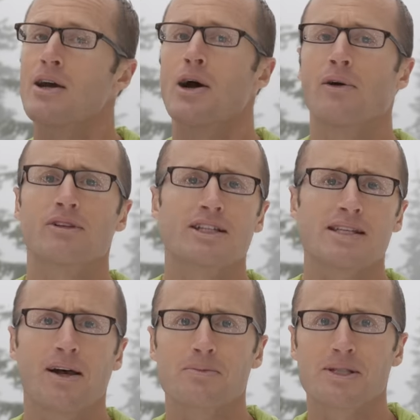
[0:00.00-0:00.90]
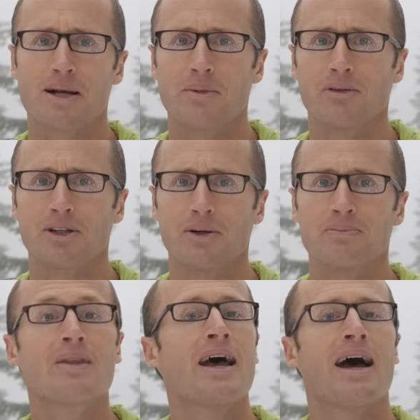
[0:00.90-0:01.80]
Hopefully this helps some of you.
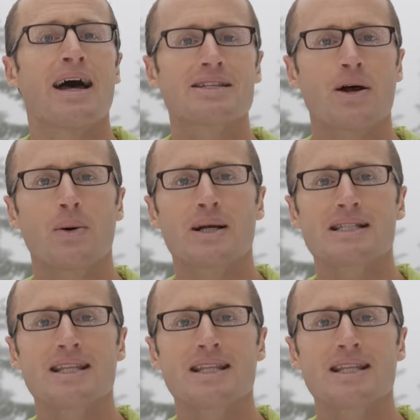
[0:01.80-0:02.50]
As always,